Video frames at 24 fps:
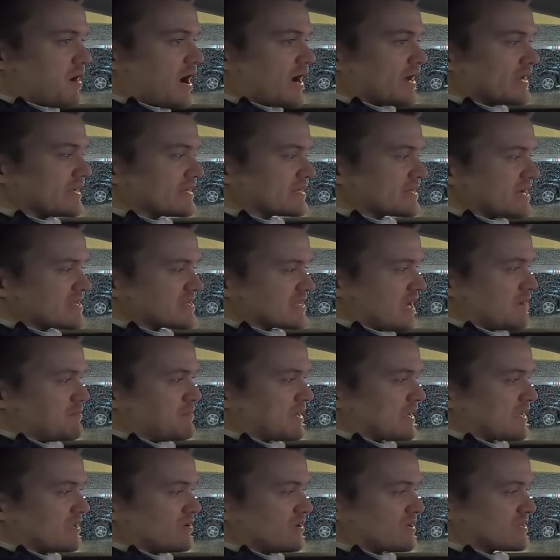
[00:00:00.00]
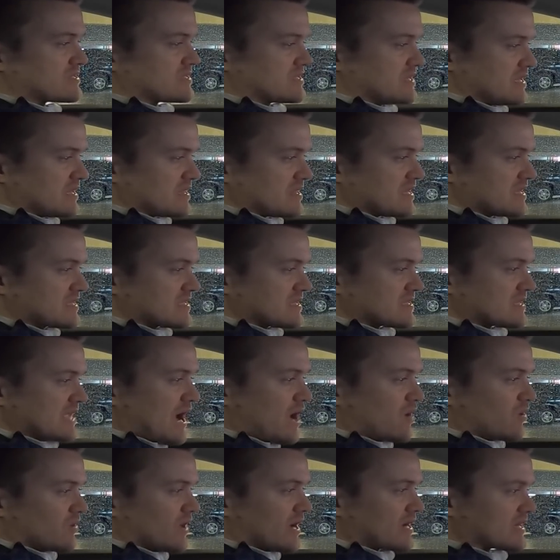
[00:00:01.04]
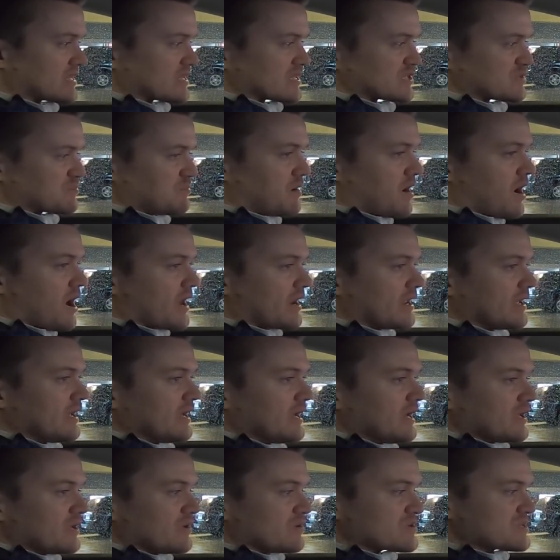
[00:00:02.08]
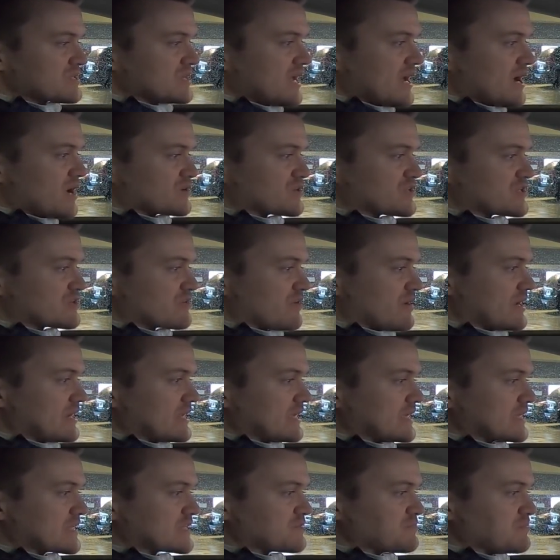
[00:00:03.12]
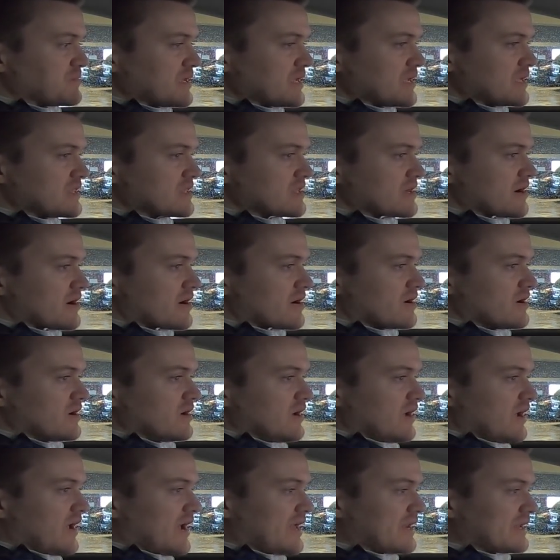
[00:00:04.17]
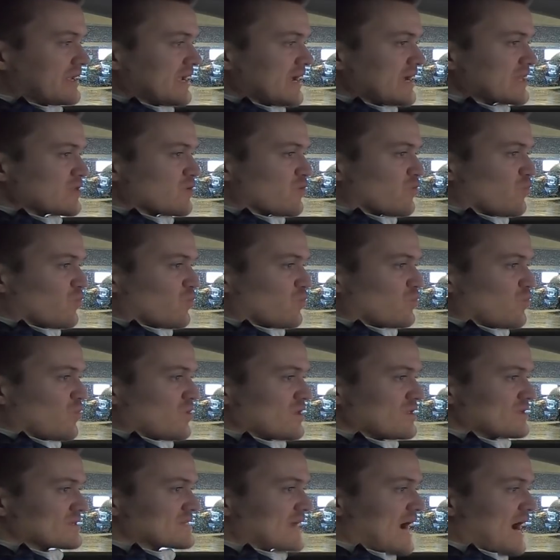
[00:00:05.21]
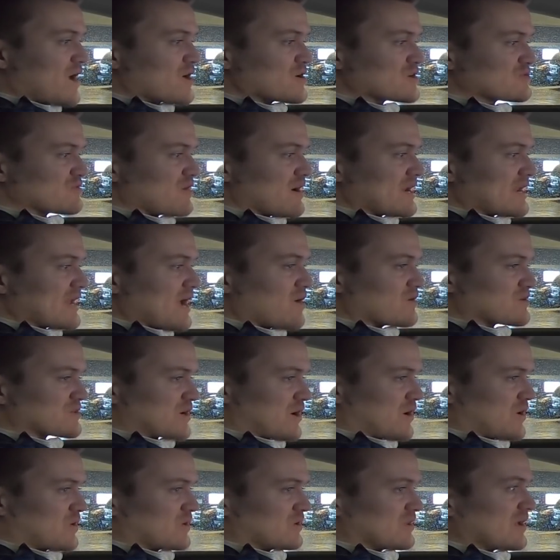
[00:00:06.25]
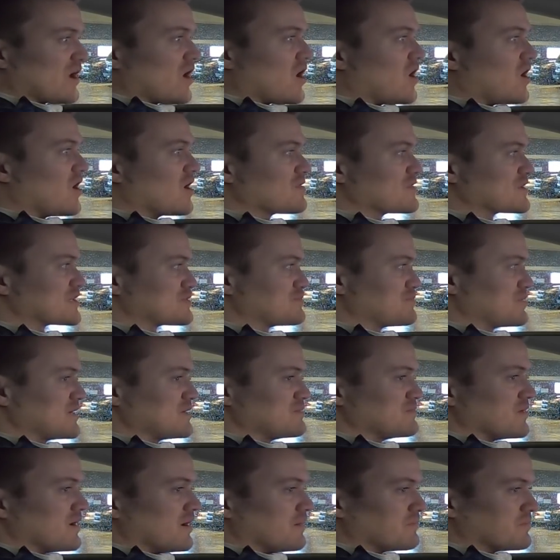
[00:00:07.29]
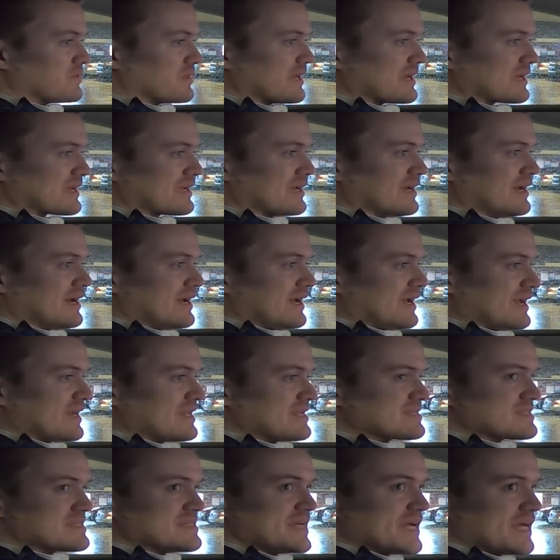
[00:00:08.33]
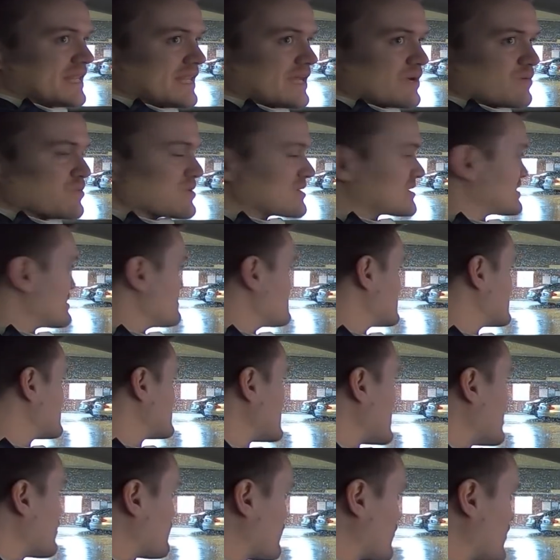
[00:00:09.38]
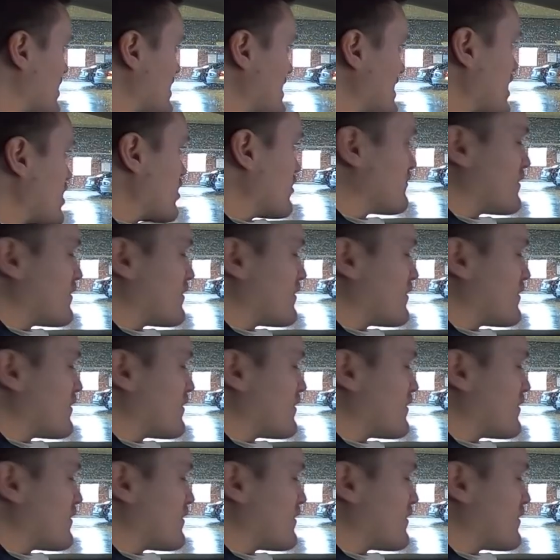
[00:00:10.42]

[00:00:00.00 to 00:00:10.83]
And it does, I mean, you can see this is outlining the spot. You'll see how straight it gets me in there. And again, one of the tires right now is currently on the speed bump. Like, it is dealing with some stuff right now.